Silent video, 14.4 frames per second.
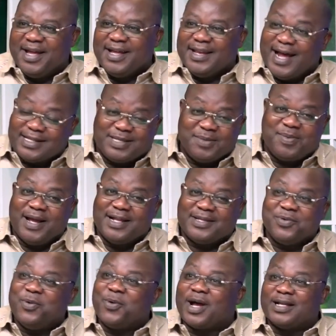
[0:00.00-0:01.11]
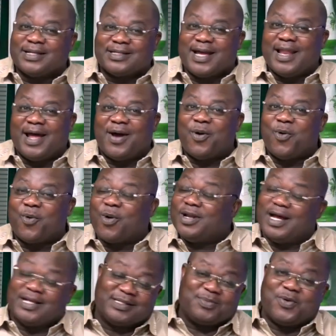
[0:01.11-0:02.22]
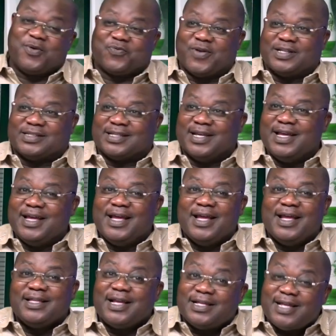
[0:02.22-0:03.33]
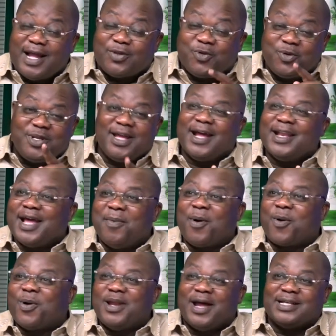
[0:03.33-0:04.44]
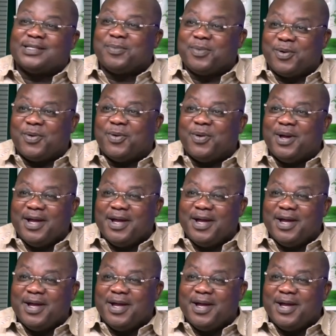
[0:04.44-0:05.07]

that's a bloody who can say that I'll put that's a bro fast. There's a 2 year, the other one that's a bro.